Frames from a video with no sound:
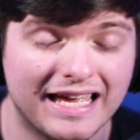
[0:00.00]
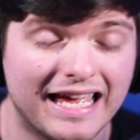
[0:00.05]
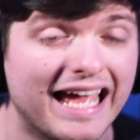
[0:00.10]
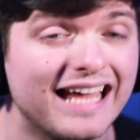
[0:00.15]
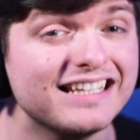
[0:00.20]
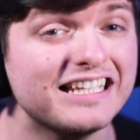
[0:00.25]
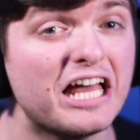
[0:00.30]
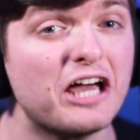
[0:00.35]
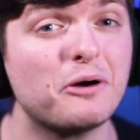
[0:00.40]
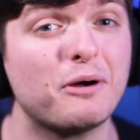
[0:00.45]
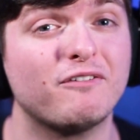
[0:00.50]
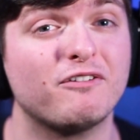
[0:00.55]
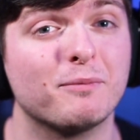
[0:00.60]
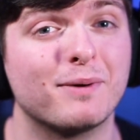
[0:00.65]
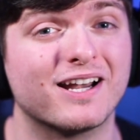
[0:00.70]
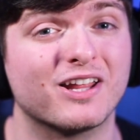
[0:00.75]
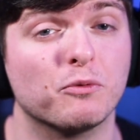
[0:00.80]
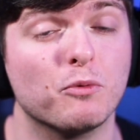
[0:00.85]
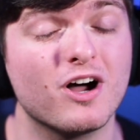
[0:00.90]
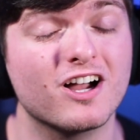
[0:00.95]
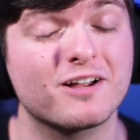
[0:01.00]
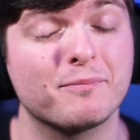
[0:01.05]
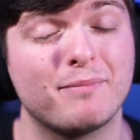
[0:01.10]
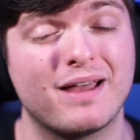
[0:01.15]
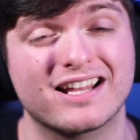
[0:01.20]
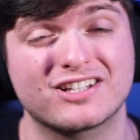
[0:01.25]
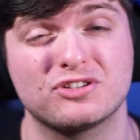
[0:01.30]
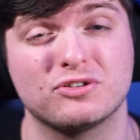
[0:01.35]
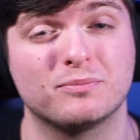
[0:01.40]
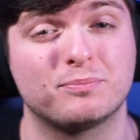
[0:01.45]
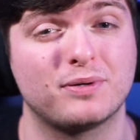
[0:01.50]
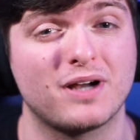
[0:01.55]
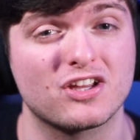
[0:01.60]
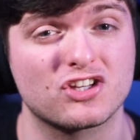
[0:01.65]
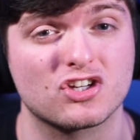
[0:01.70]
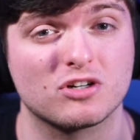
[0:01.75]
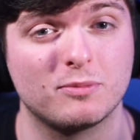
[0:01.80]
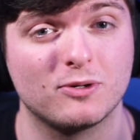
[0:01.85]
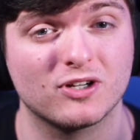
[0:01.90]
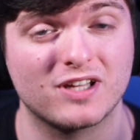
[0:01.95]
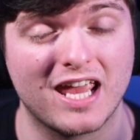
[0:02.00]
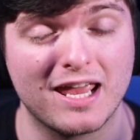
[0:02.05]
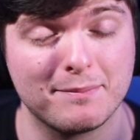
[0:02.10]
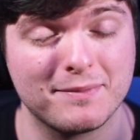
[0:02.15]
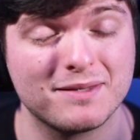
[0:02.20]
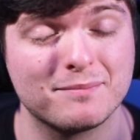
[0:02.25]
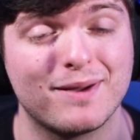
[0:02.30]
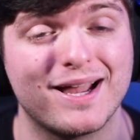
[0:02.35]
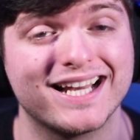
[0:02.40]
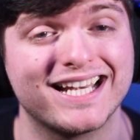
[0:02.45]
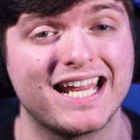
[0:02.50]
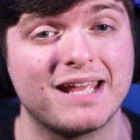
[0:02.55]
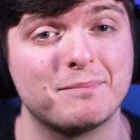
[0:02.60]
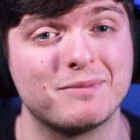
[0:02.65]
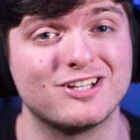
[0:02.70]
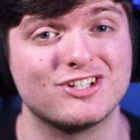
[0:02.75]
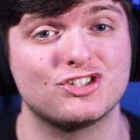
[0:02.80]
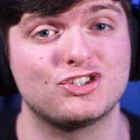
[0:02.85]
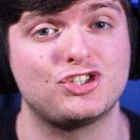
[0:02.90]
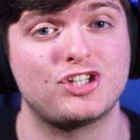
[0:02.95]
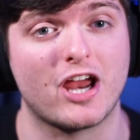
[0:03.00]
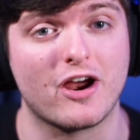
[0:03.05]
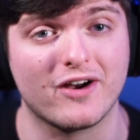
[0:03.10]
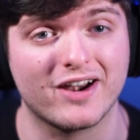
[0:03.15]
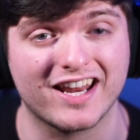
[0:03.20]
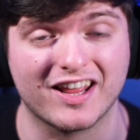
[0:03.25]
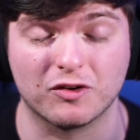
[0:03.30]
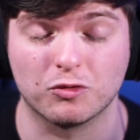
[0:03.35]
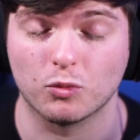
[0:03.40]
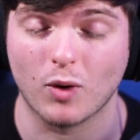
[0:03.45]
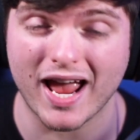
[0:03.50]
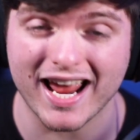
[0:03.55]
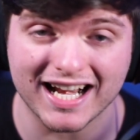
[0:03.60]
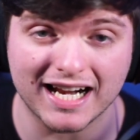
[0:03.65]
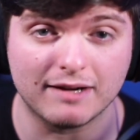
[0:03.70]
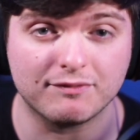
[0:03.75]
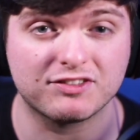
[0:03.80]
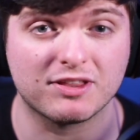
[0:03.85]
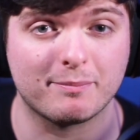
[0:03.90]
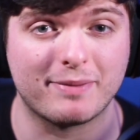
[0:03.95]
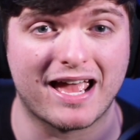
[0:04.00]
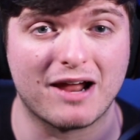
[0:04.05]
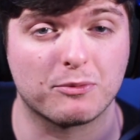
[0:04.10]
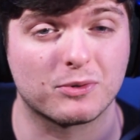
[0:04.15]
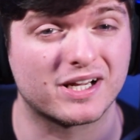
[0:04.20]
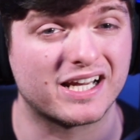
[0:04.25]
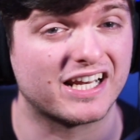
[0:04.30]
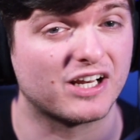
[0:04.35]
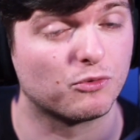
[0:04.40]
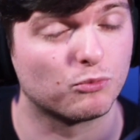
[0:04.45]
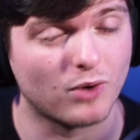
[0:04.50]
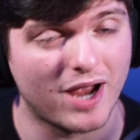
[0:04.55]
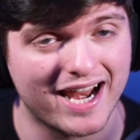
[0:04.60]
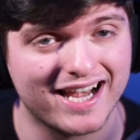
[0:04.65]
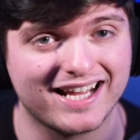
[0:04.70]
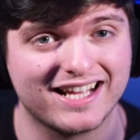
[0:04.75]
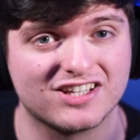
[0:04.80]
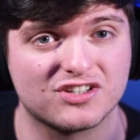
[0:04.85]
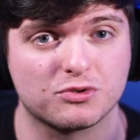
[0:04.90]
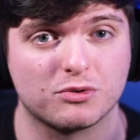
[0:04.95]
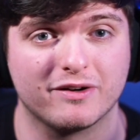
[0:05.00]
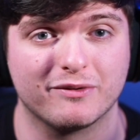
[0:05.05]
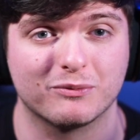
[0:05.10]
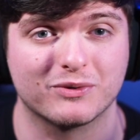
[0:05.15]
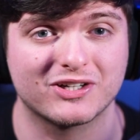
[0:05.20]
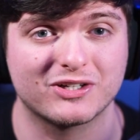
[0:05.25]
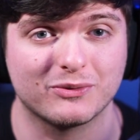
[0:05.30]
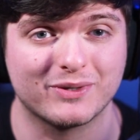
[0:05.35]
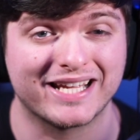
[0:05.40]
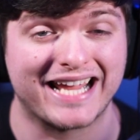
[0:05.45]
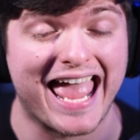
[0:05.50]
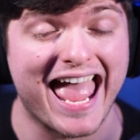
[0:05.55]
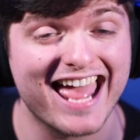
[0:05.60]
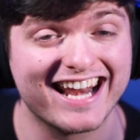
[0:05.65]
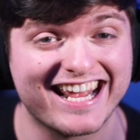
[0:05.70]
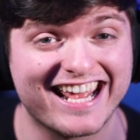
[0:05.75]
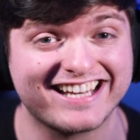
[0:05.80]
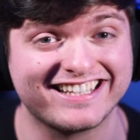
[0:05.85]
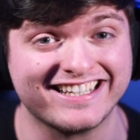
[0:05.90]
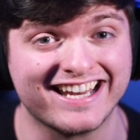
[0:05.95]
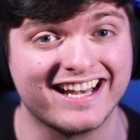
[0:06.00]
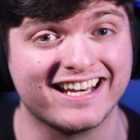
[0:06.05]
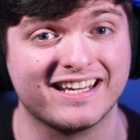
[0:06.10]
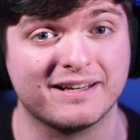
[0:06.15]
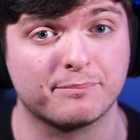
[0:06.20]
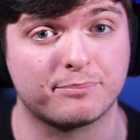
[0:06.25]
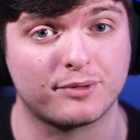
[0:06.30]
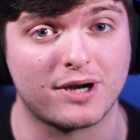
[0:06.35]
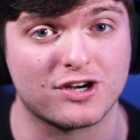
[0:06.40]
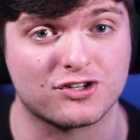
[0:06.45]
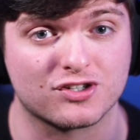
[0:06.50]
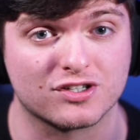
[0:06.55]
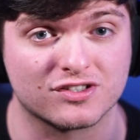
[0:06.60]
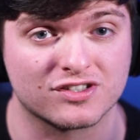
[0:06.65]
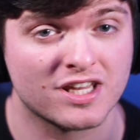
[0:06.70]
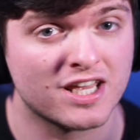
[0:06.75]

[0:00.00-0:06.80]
Hello, everybody. Welcome back to Impressionable Gaming. My name is Jared, and right off the bat, we're getting right into it. We're doing Ed, and Eddy Impressions.